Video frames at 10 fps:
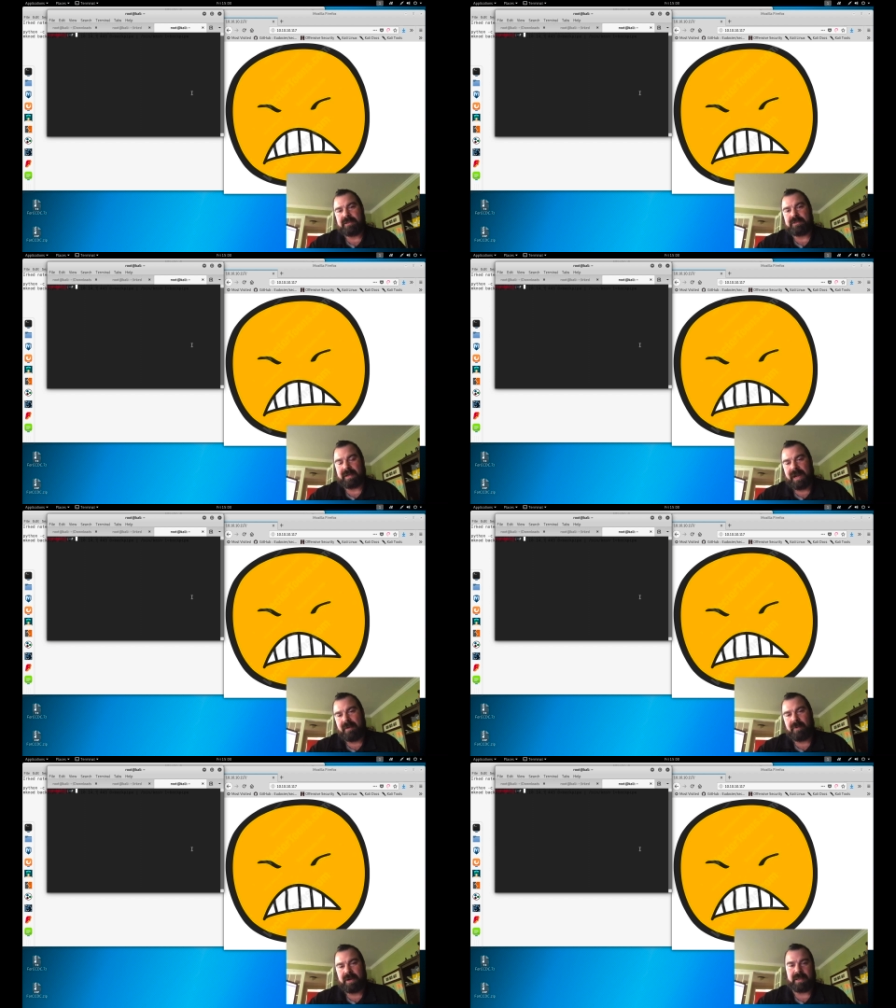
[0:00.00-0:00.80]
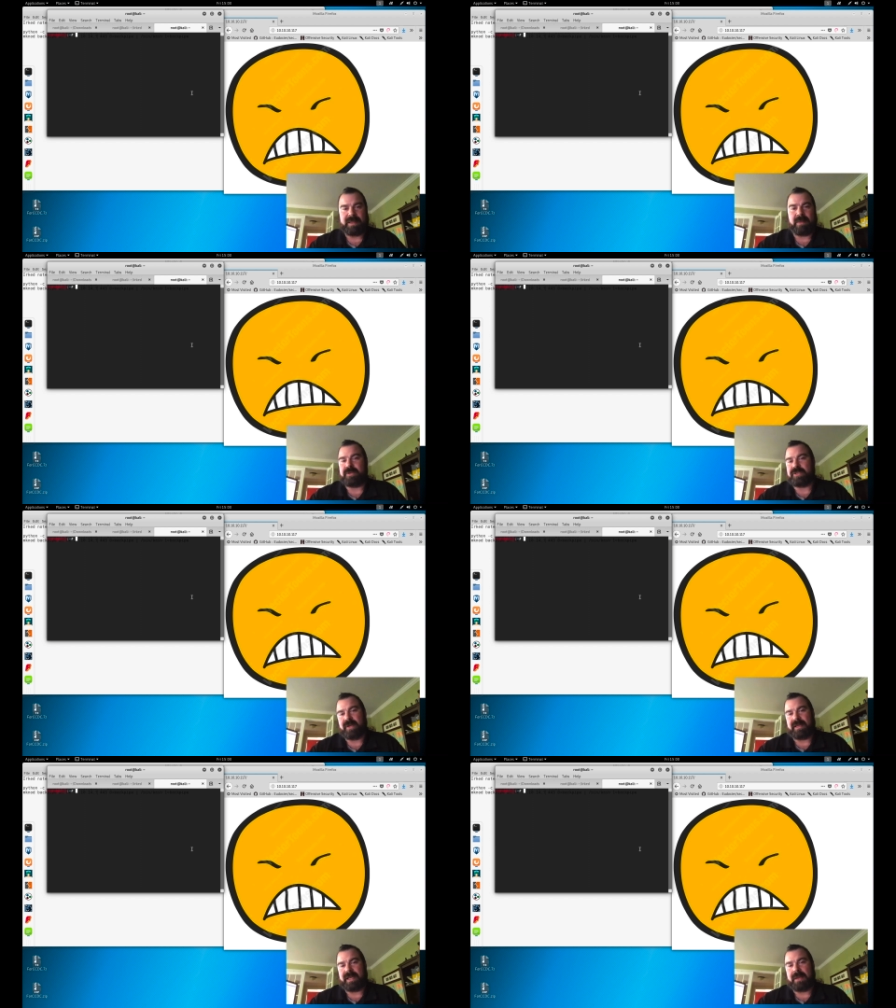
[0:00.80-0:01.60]
So I kind of want to
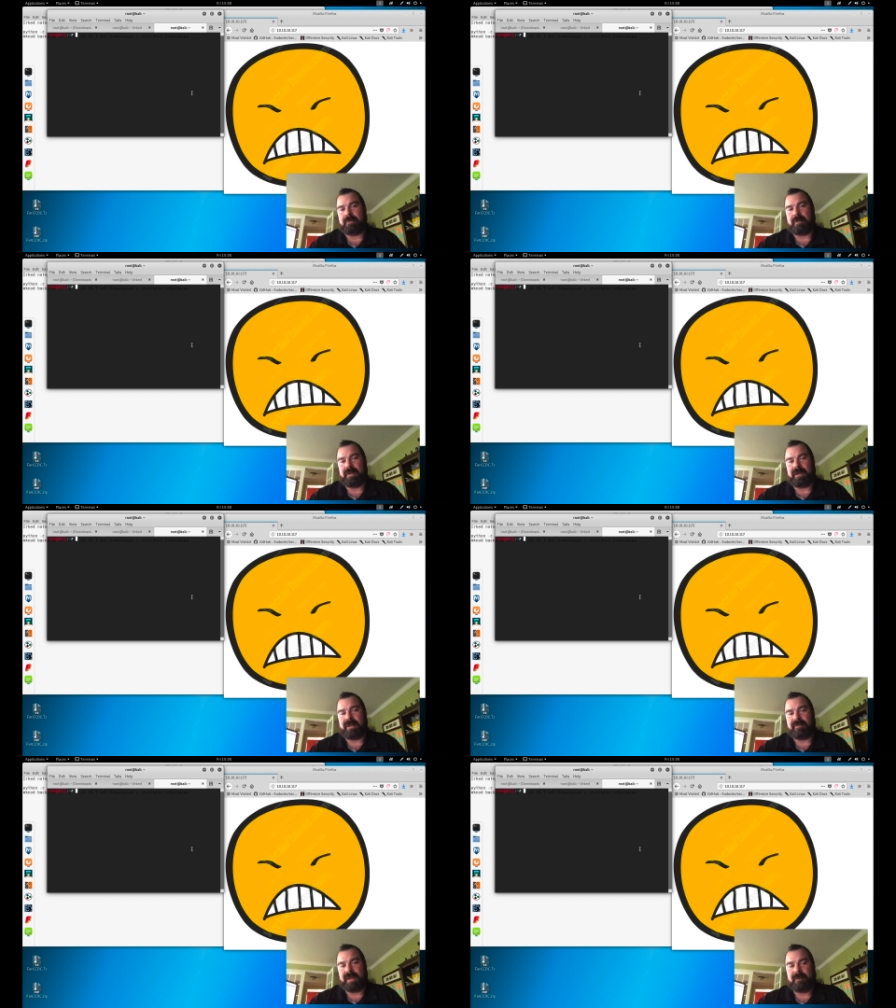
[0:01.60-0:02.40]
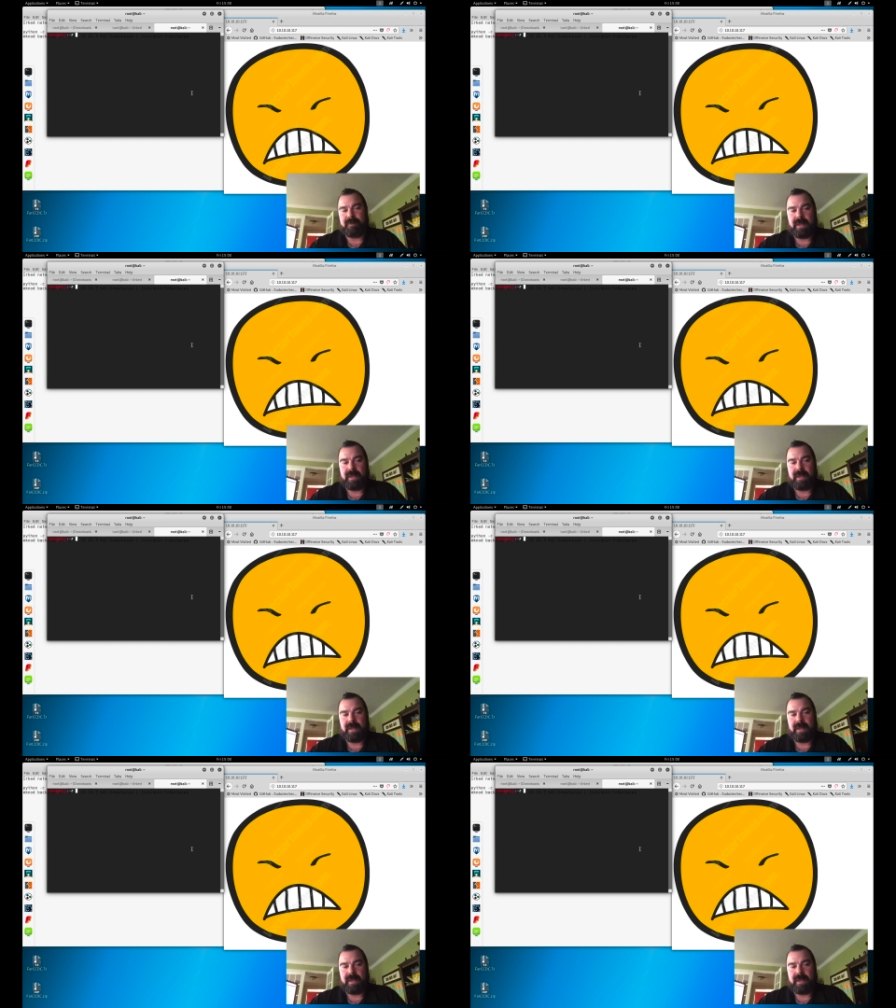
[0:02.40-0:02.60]
demonstrate the capability of it.